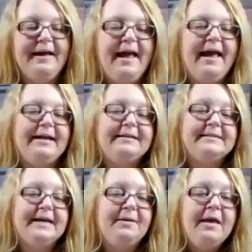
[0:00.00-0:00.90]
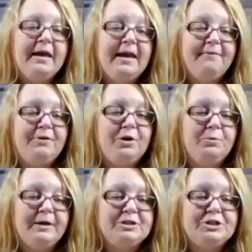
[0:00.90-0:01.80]
And if you
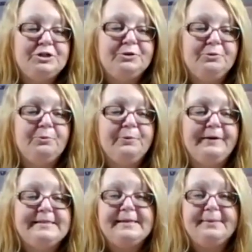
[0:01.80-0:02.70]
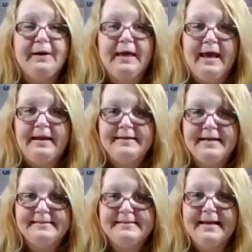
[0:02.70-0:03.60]
wish to reciprocate
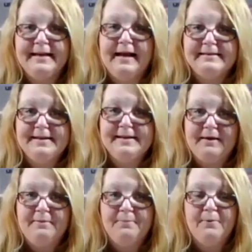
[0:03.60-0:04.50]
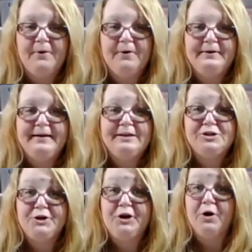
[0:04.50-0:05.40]
and send us something borrowed and
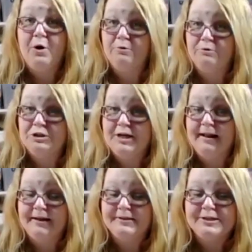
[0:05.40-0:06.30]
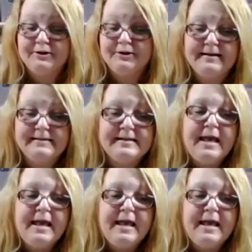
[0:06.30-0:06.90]
issue your own challenge to us,